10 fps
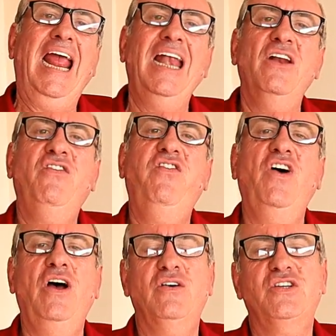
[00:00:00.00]
in the
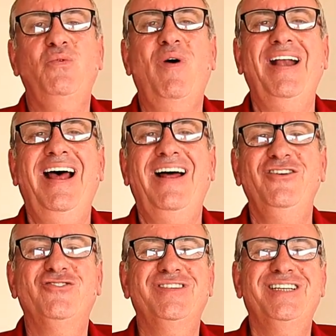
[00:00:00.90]
first
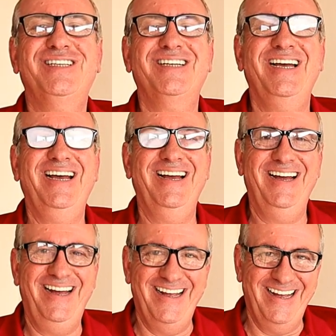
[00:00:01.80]
100 to see
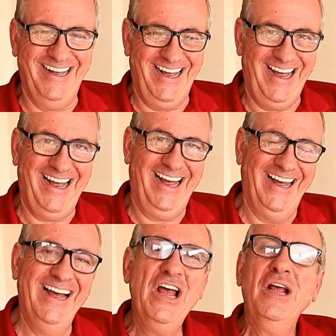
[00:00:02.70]
it.